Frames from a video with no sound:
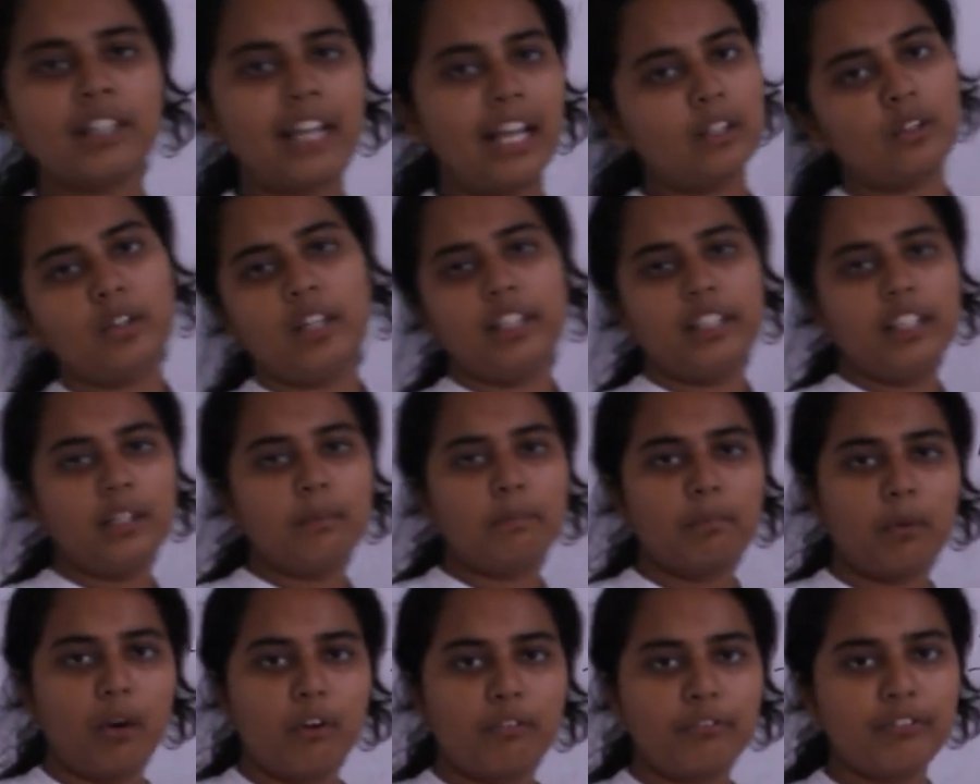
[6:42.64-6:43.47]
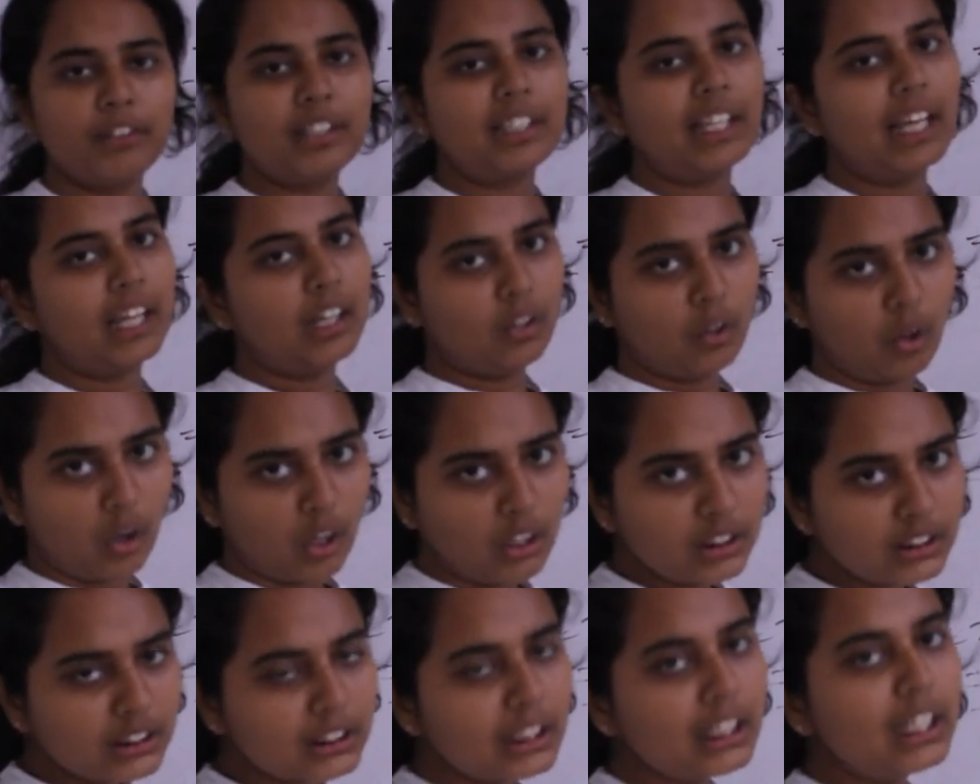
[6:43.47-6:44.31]
calculating profit and
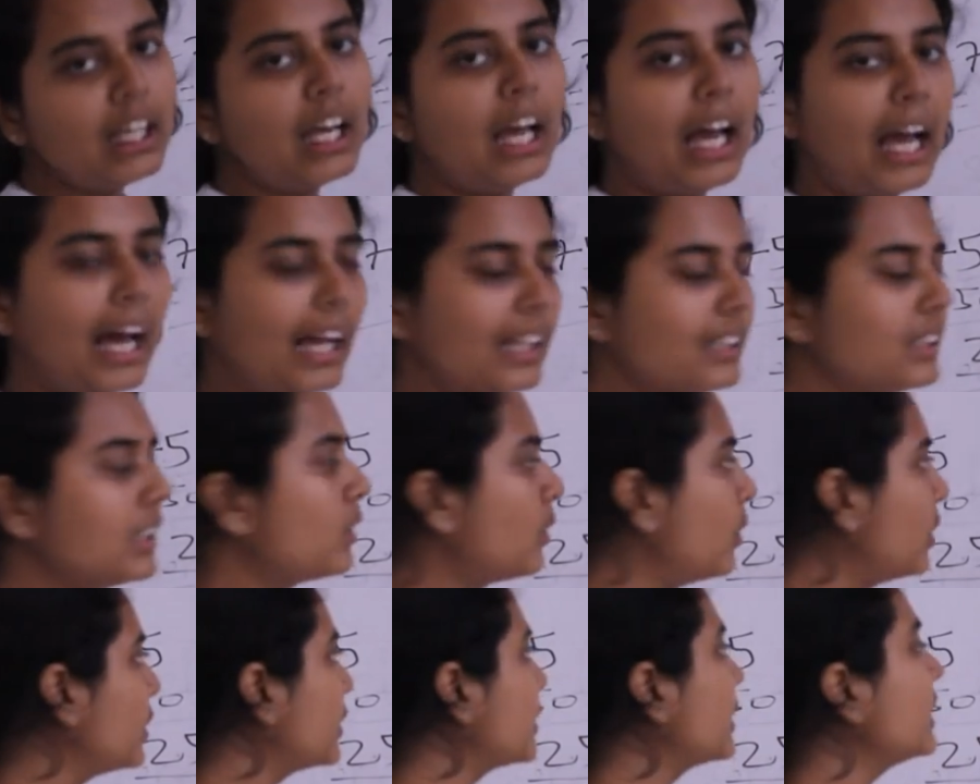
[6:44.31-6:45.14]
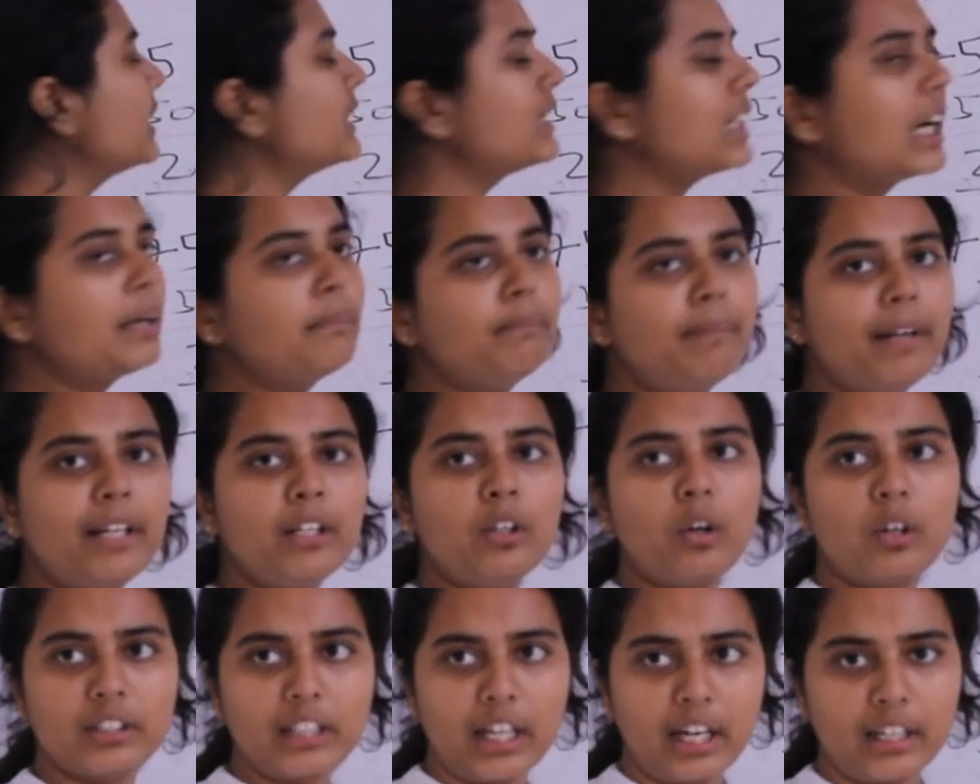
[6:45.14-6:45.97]
loss, and the questions are
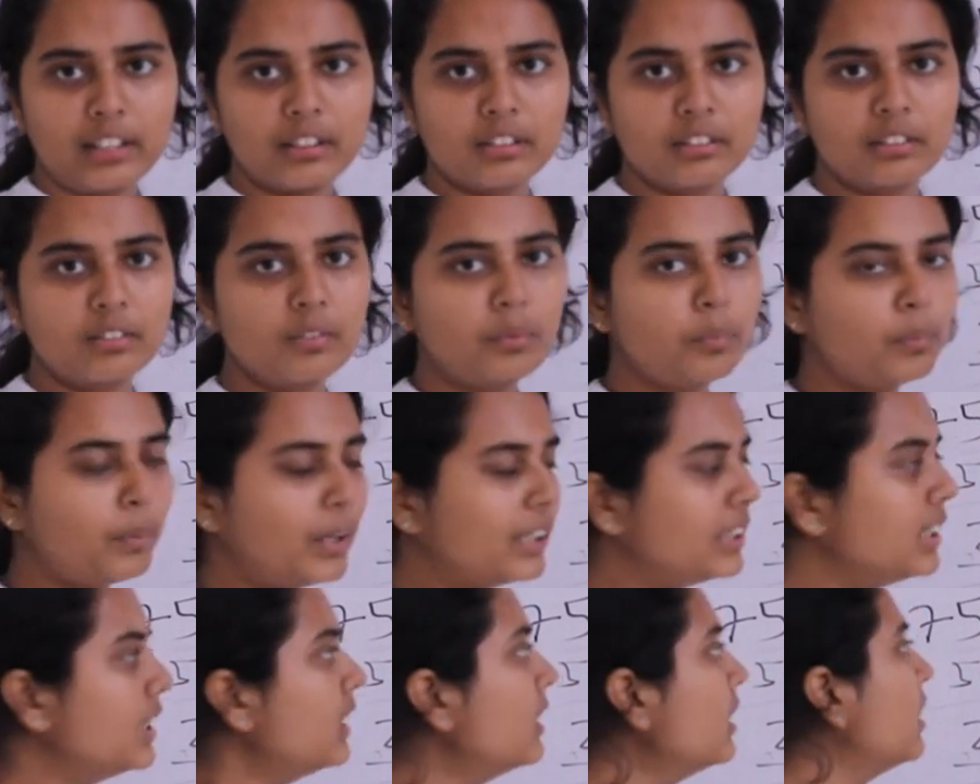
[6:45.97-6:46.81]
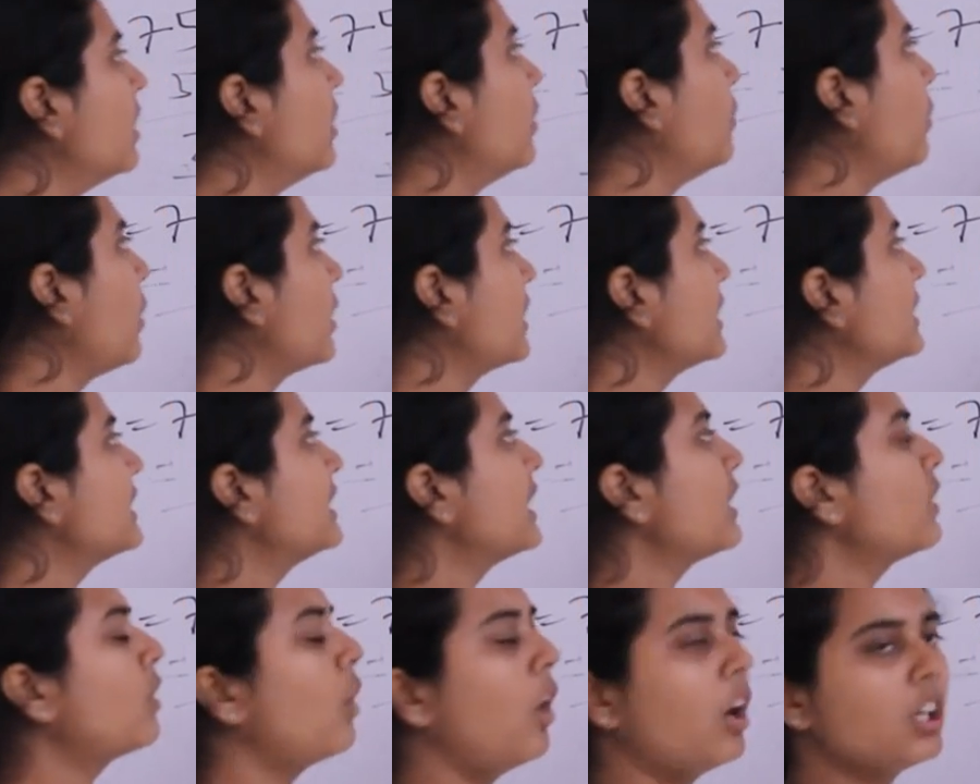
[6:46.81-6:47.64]
built on that. Whether what is
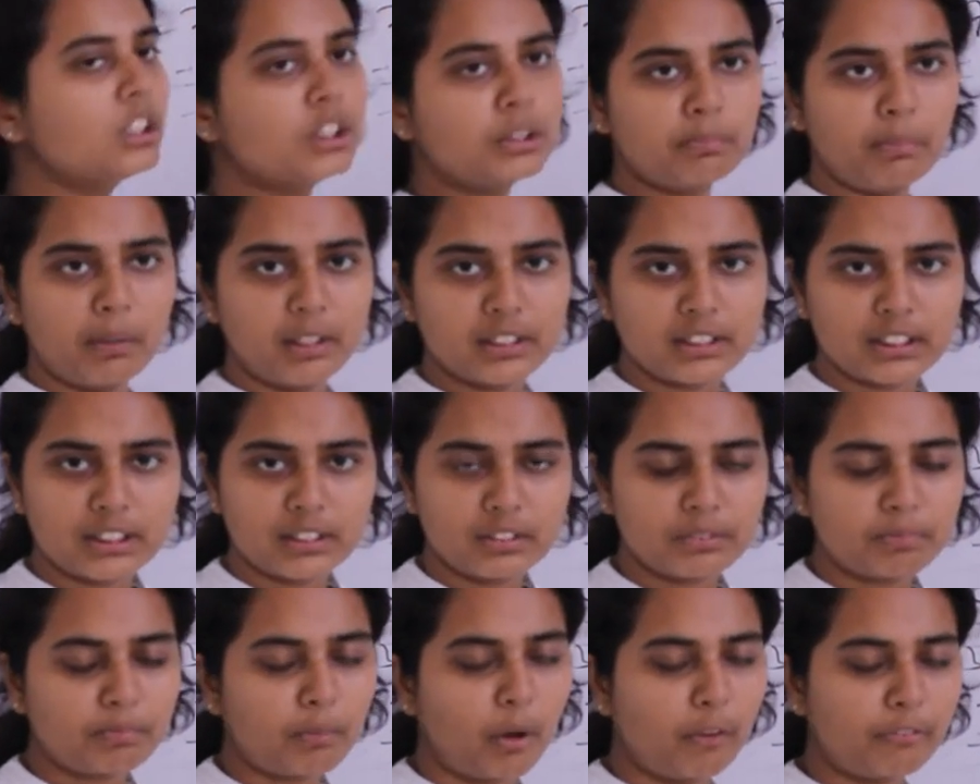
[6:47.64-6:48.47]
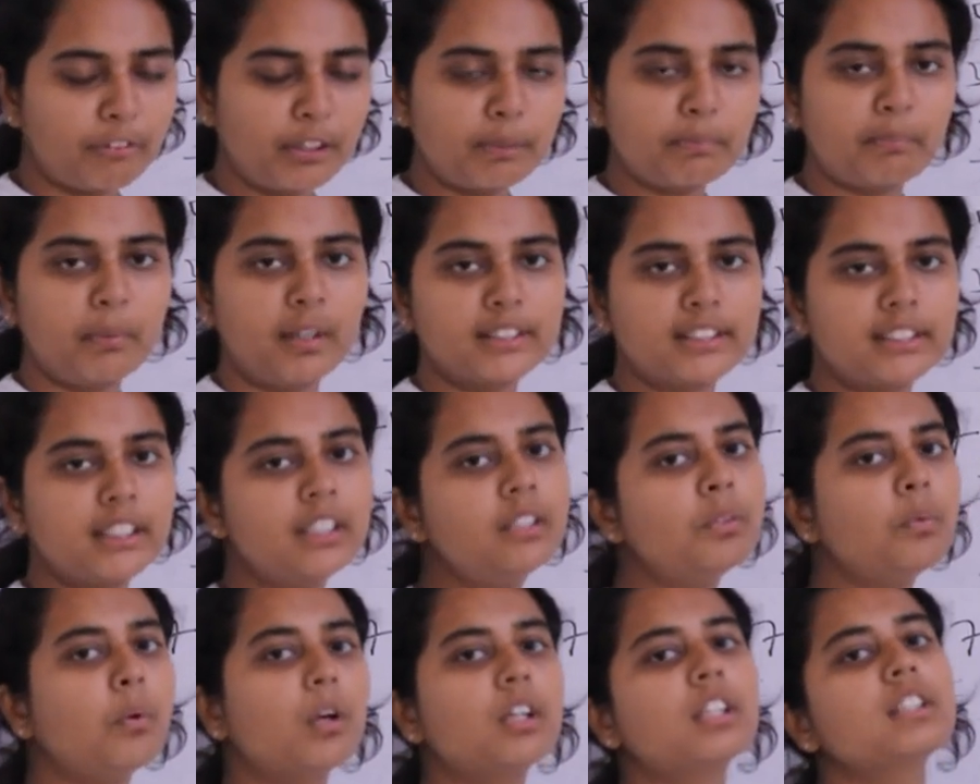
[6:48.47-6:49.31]
the profit
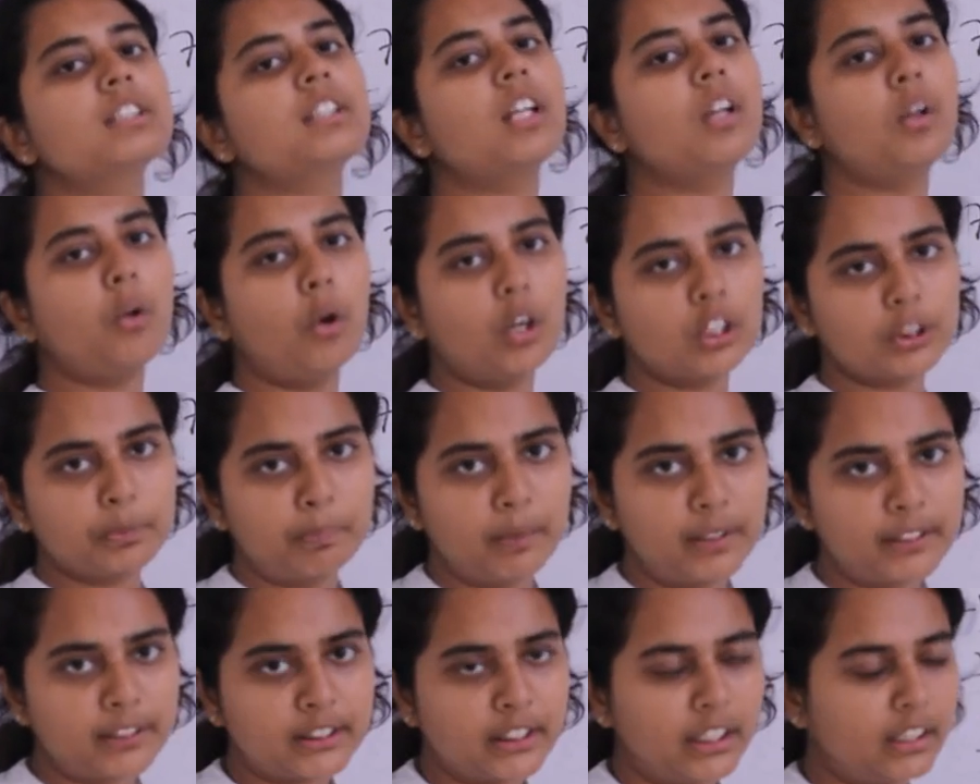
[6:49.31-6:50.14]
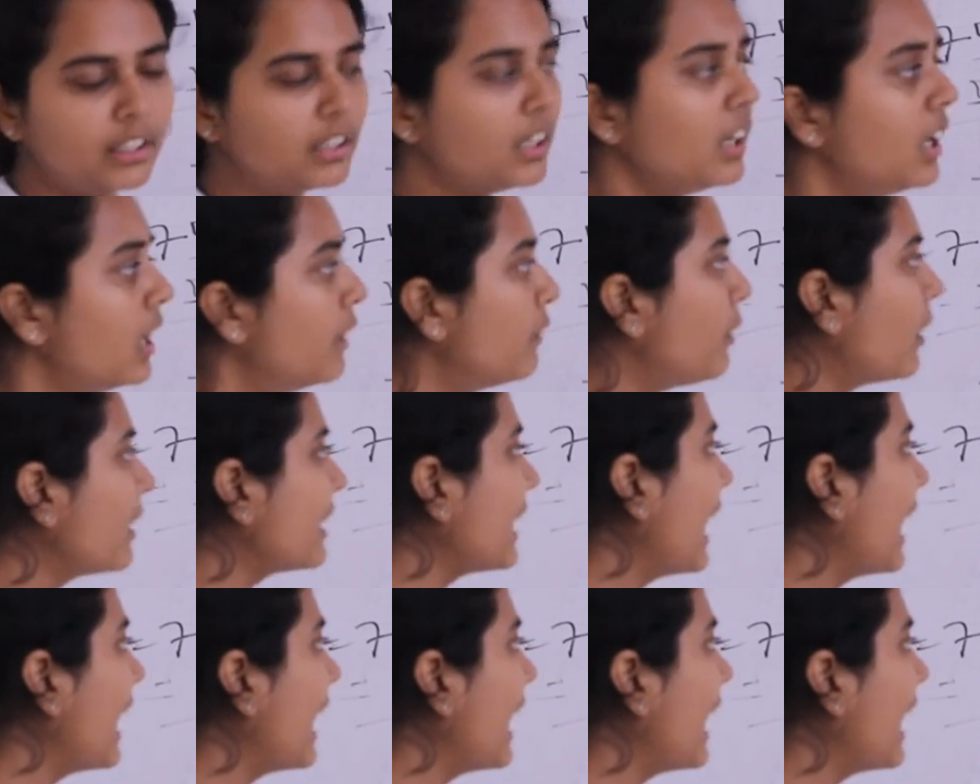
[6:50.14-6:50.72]
percent, what is the loss percent. For